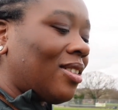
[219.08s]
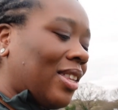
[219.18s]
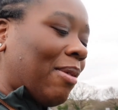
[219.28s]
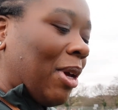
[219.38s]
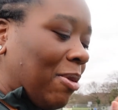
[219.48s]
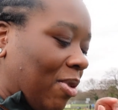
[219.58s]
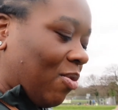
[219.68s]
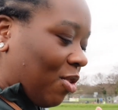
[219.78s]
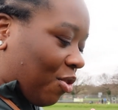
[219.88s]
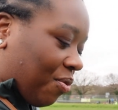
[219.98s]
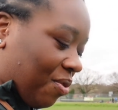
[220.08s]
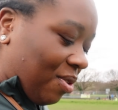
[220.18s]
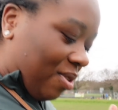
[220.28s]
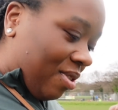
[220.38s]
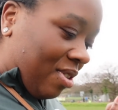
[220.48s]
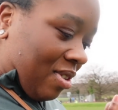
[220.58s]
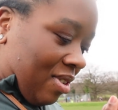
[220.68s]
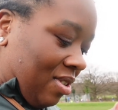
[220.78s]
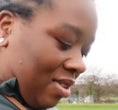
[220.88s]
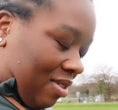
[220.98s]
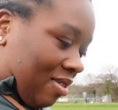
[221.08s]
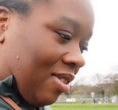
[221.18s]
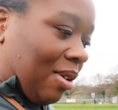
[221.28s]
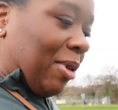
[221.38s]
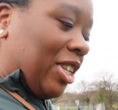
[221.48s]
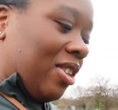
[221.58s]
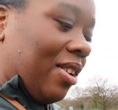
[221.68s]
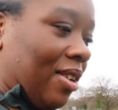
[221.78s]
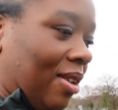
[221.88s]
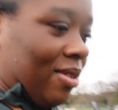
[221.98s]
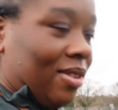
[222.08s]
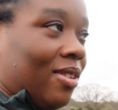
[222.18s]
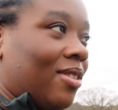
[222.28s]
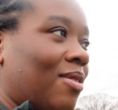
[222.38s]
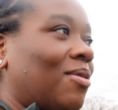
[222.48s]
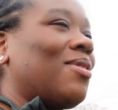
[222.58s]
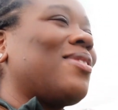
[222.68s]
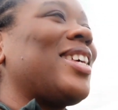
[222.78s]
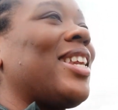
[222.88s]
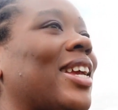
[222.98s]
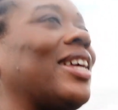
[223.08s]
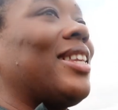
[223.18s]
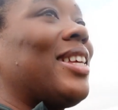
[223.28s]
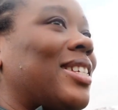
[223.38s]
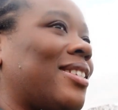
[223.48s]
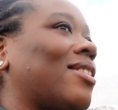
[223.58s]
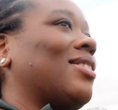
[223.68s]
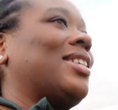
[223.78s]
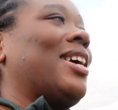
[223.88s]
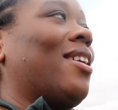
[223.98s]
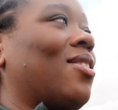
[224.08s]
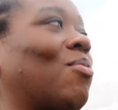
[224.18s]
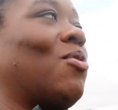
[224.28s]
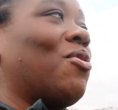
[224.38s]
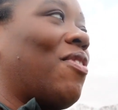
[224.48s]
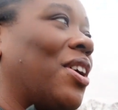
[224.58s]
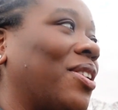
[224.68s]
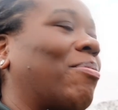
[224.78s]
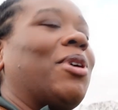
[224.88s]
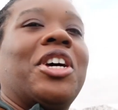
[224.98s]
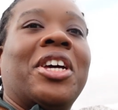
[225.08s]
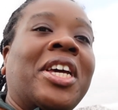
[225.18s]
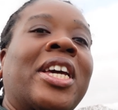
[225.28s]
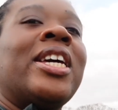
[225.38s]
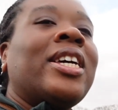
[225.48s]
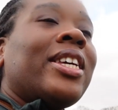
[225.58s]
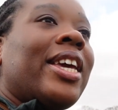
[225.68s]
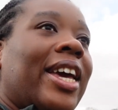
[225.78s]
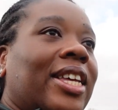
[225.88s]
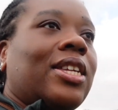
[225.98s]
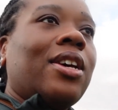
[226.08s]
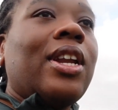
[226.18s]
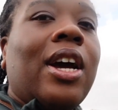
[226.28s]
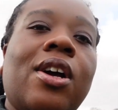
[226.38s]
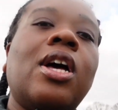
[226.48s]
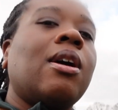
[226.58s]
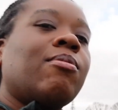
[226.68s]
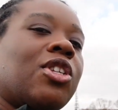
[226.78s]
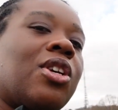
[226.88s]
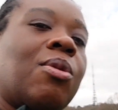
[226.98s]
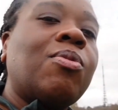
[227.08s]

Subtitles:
they made me walk through the mud though. Then again, they did say I could walk around, but yeah, so now I'm just gonna